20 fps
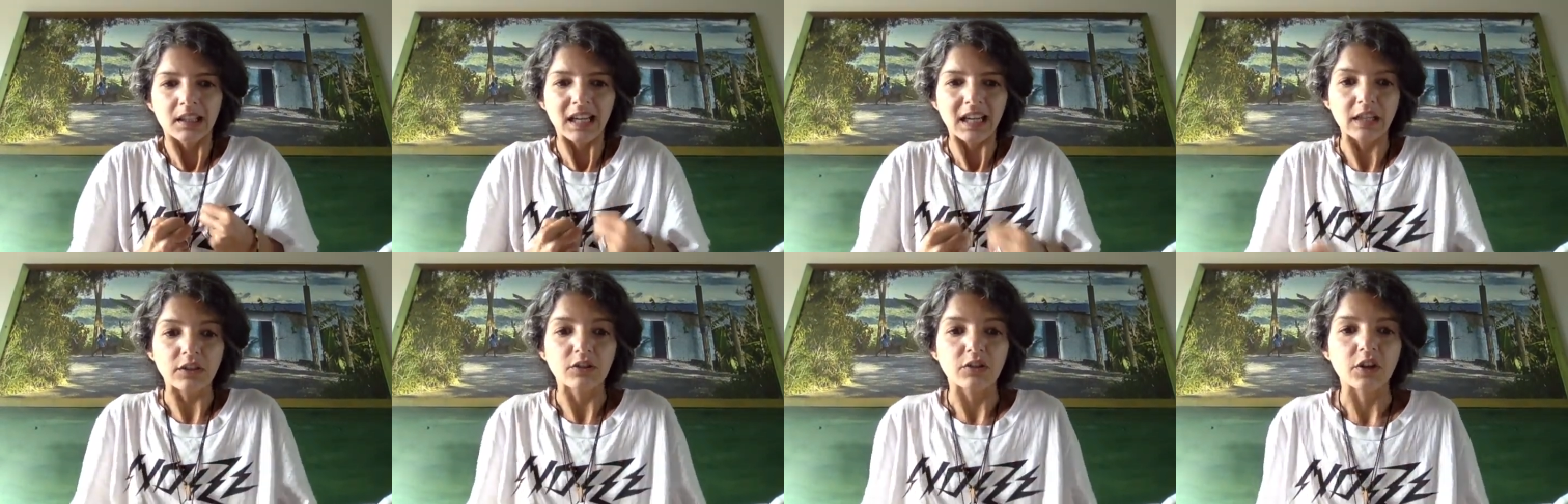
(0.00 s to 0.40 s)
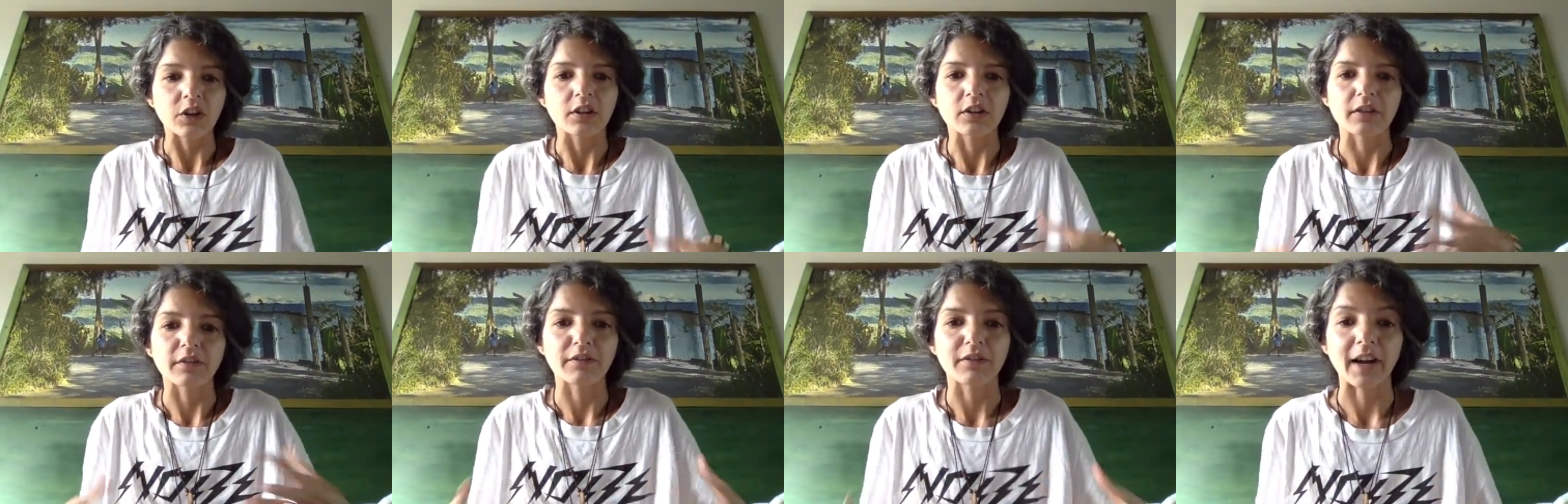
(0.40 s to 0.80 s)

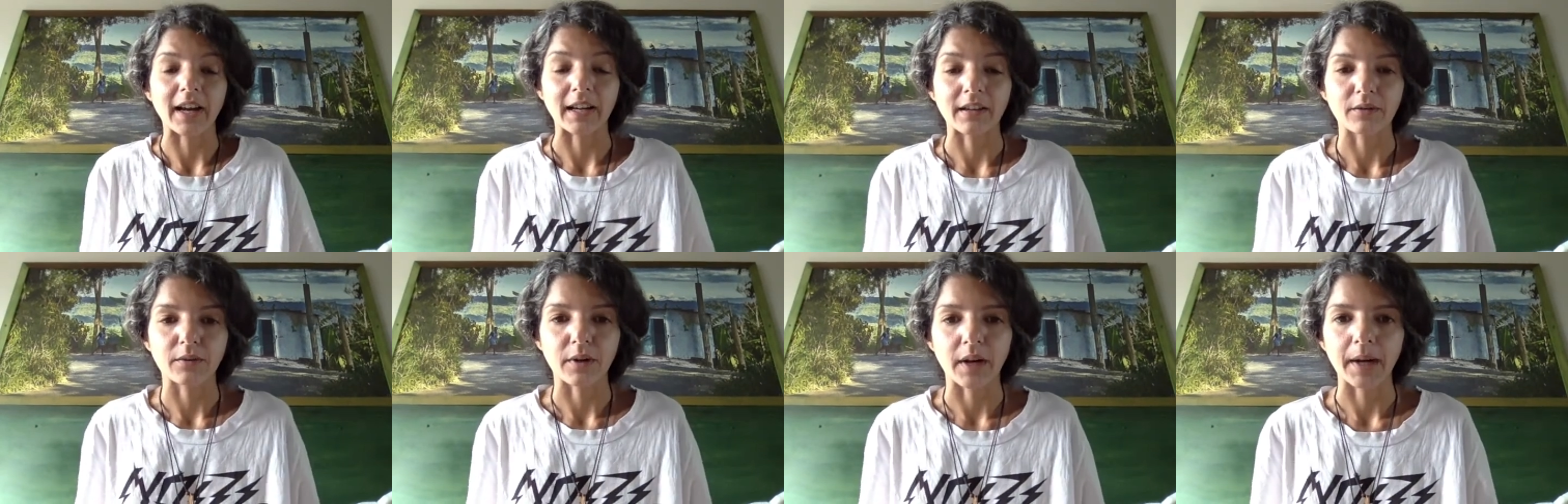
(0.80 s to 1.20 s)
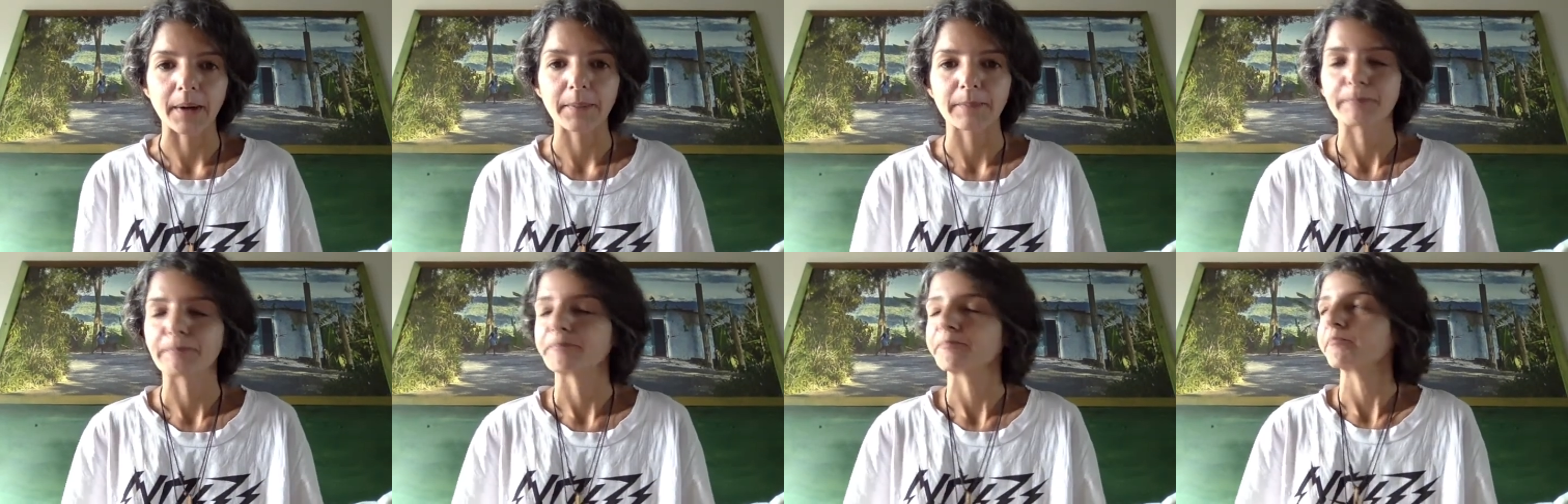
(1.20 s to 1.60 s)
internal fight, right?
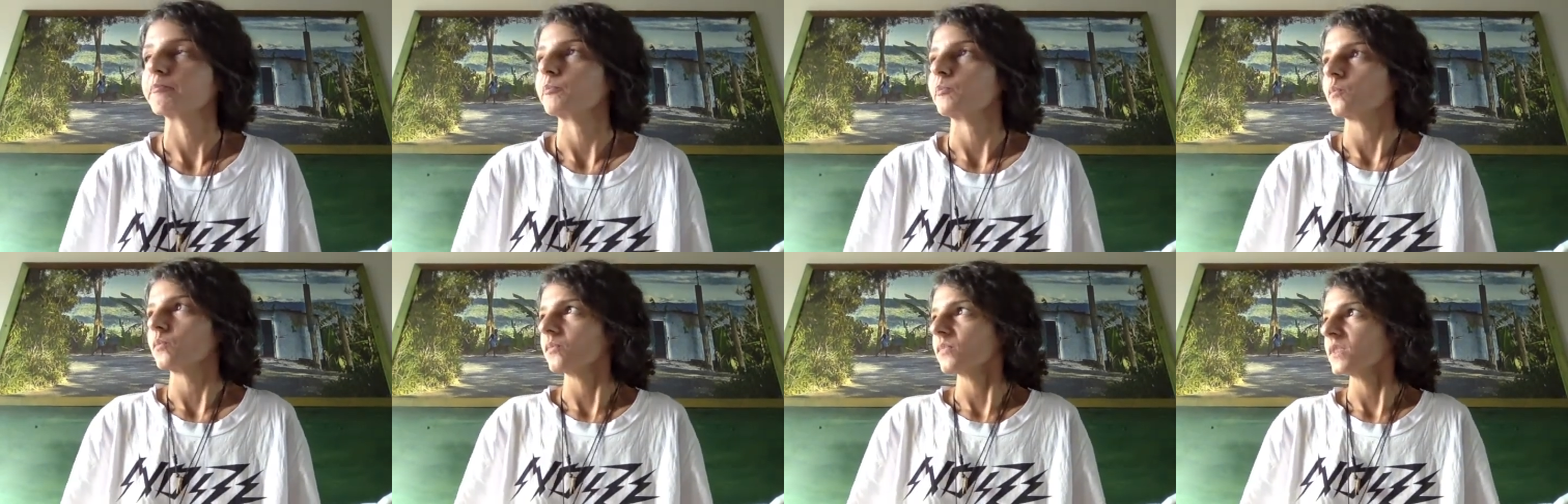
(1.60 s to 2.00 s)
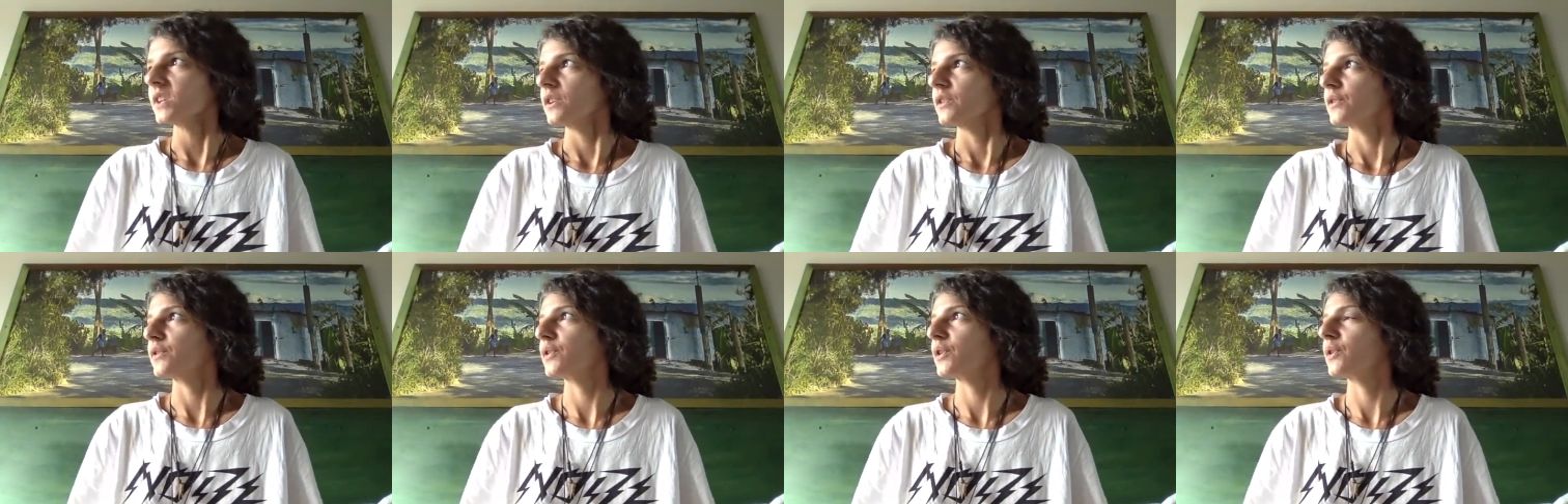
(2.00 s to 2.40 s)

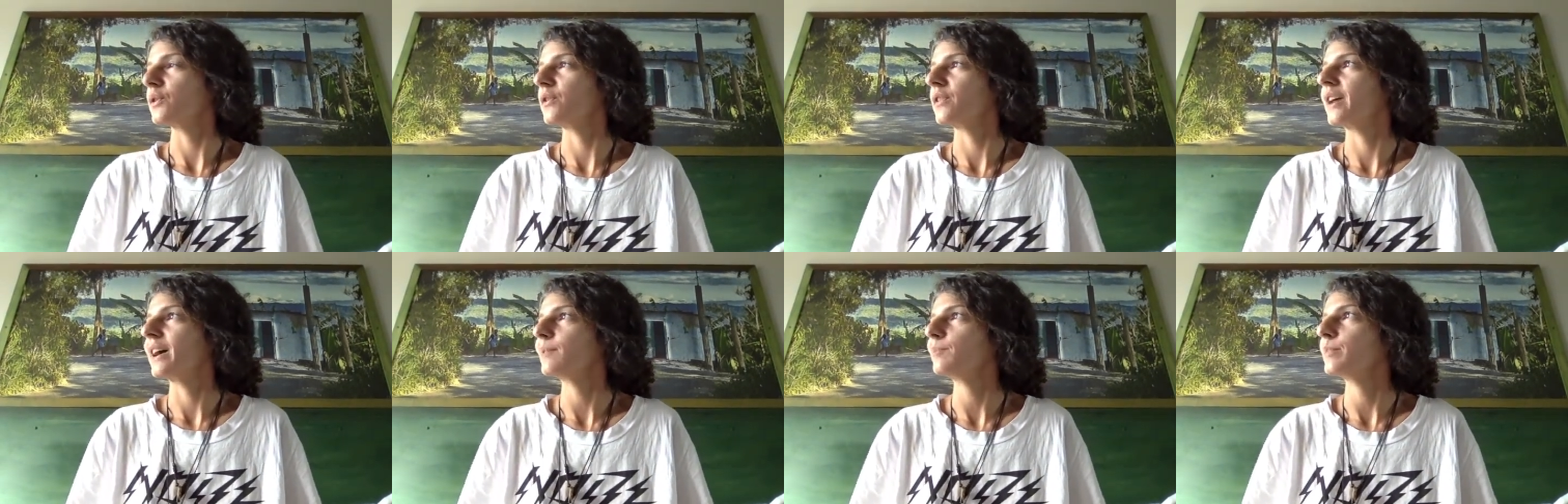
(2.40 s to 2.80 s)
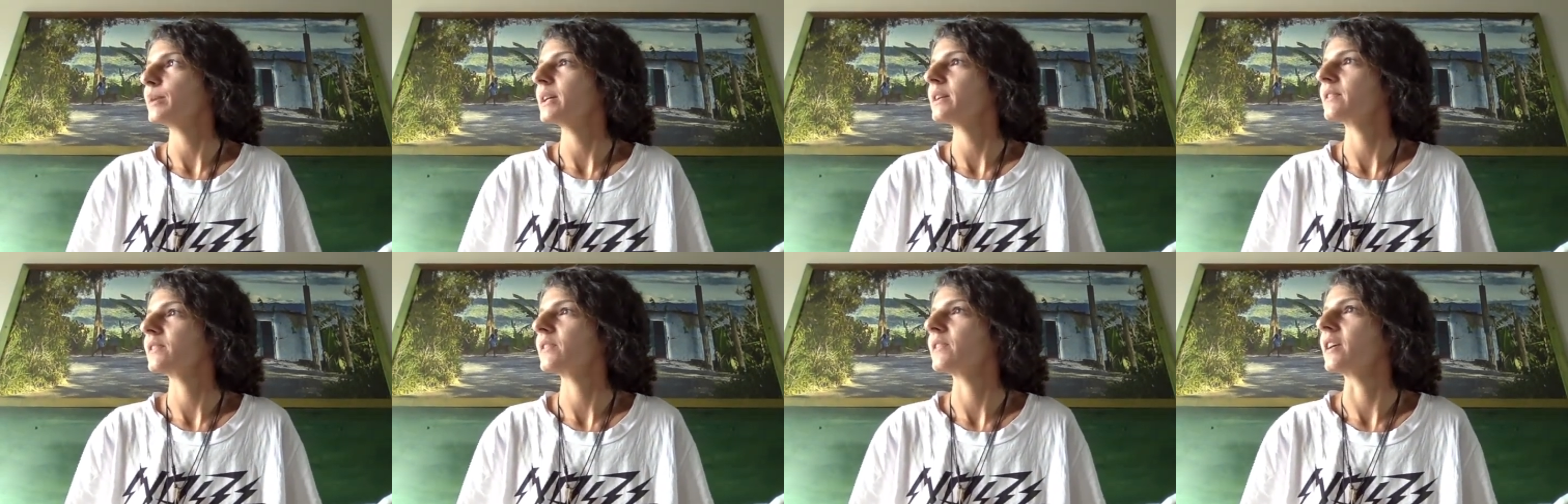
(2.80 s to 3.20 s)
So that
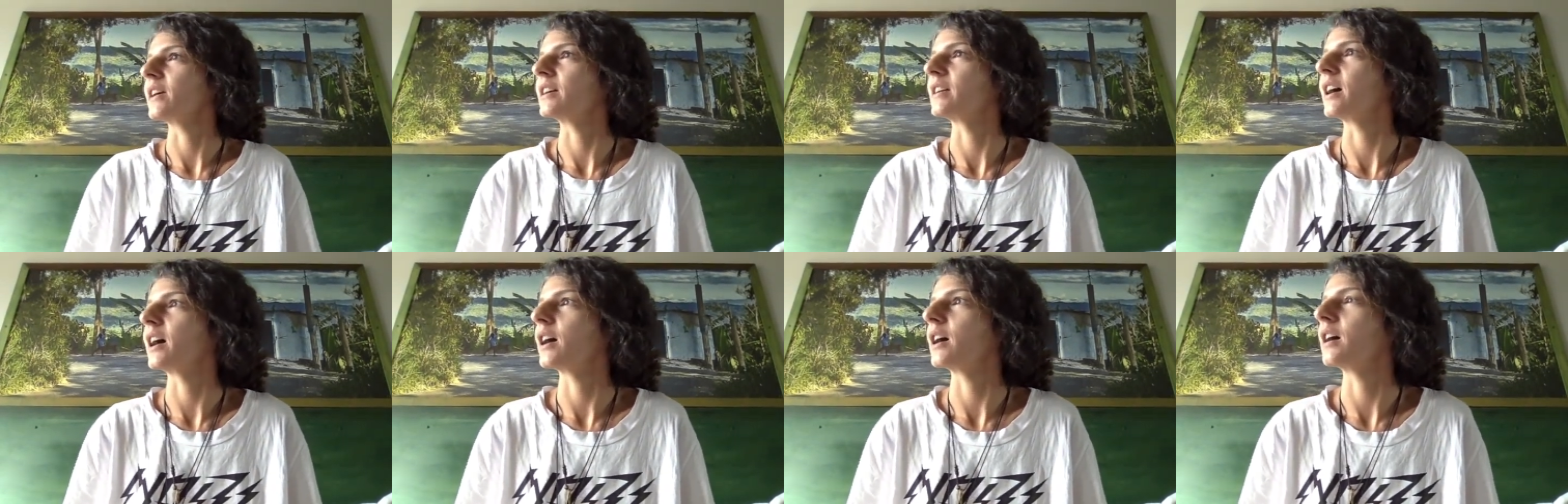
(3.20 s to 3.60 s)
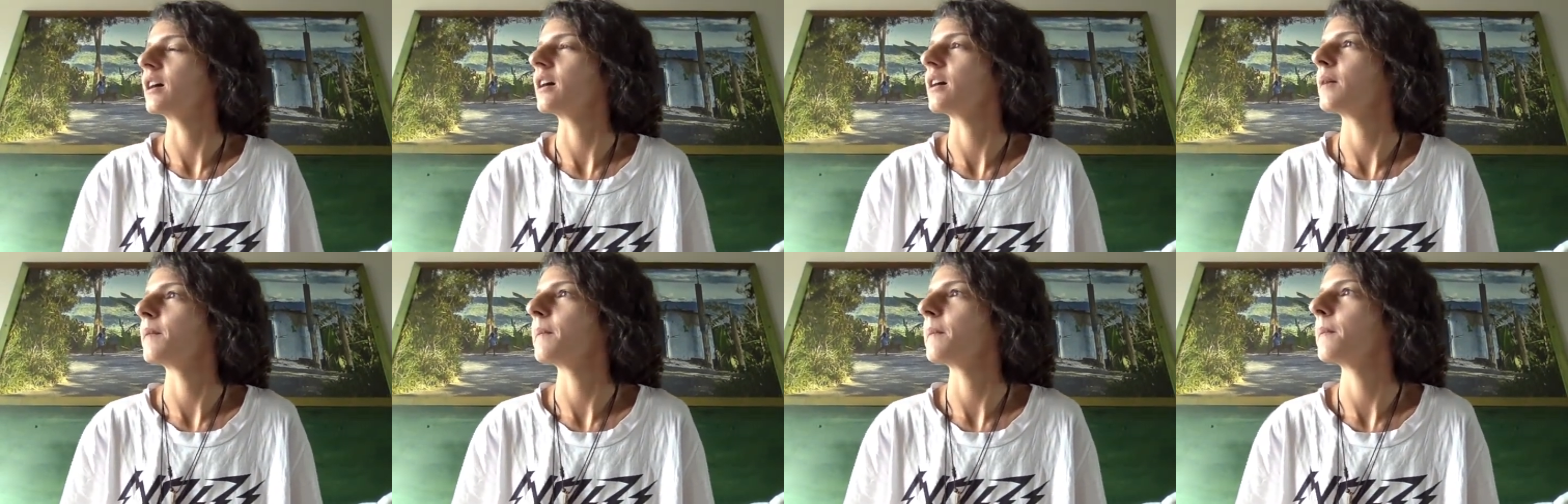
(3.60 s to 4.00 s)
being said,
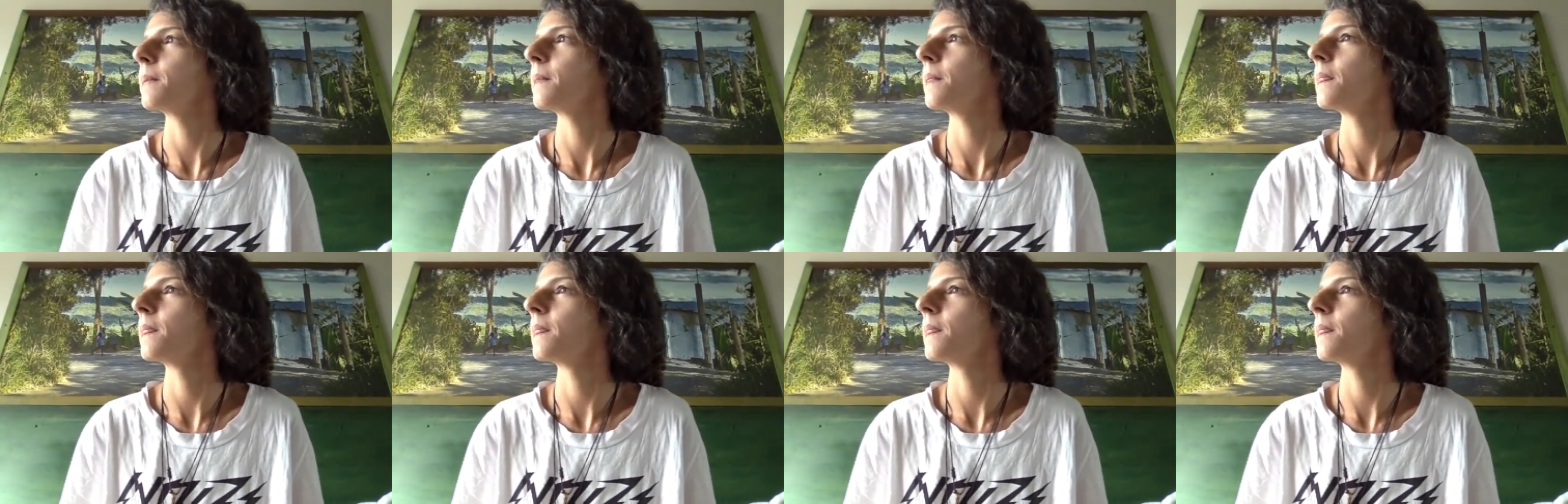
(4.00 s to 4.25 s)
um,